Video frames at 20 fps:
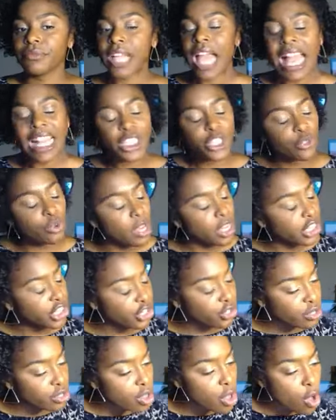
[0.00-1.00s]
I
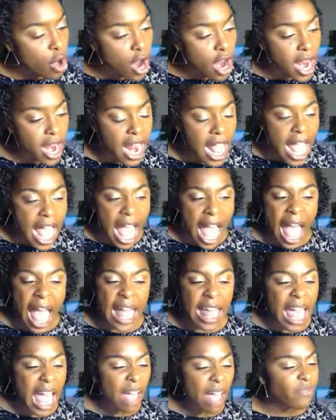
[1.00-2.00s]
trust you, Lord. I
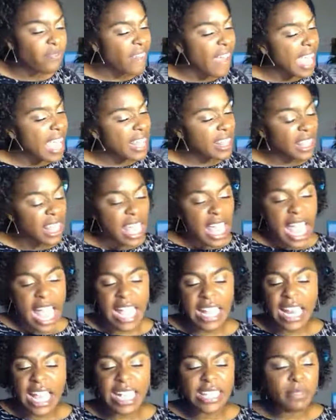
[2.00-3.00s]
got faith
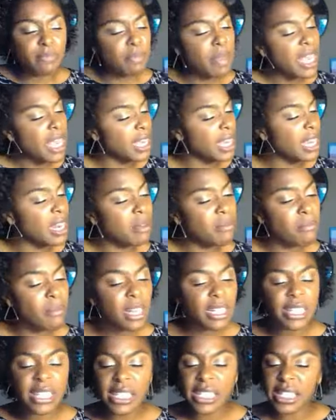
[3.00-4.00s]
and it's bigger than a
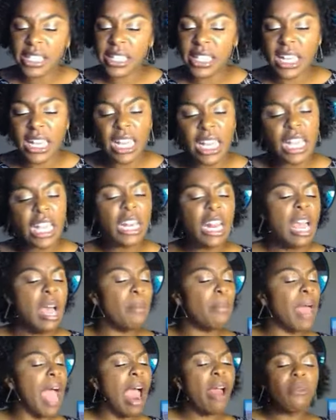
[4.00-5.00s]
mustard seed,
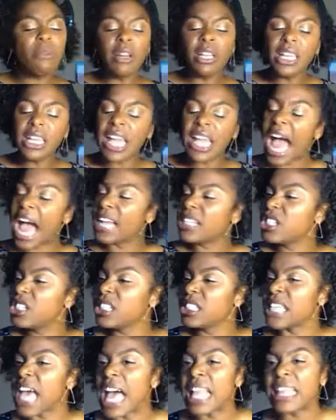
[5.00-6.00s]
but I
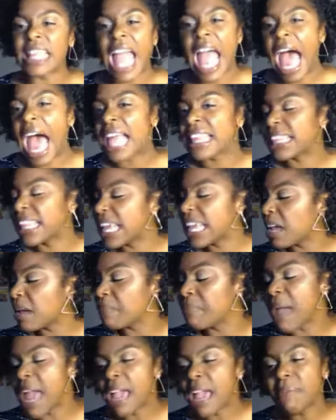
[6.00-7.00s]
think
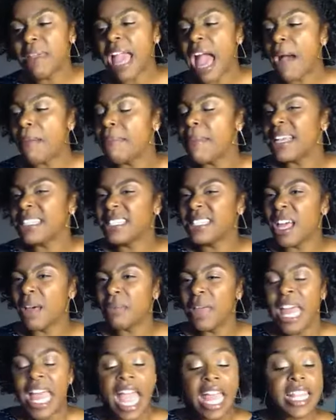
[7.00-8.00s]
maybe I messed up.
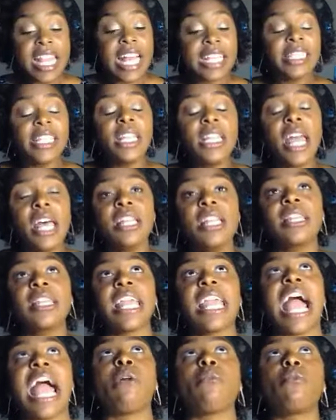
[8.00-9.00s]
And that's another
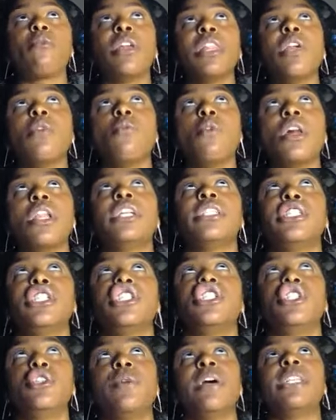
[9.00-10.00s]
thing I really want us to
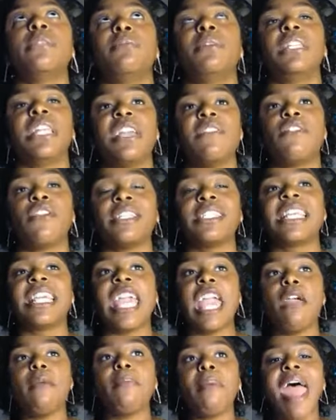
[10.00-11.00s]
do as believers,
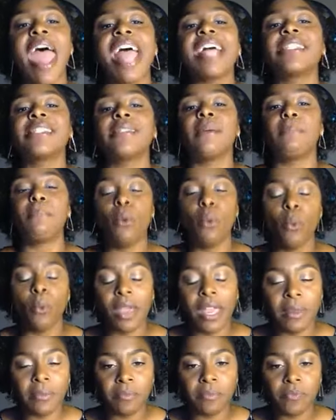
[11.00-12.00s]
get past the
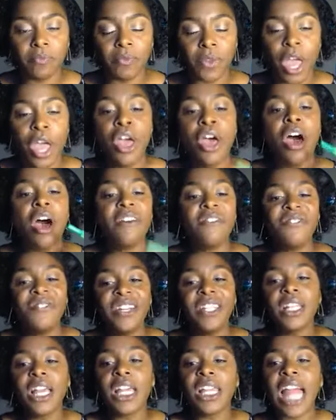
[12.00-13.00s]
point of
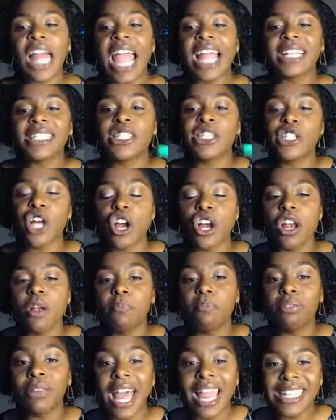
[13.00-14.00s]
feeling like certain
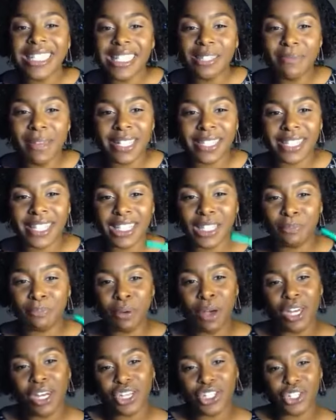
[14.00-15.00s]
placements is
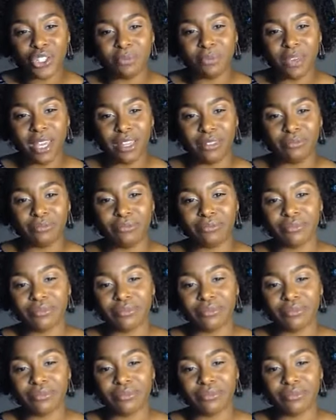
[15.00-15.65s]
punishment.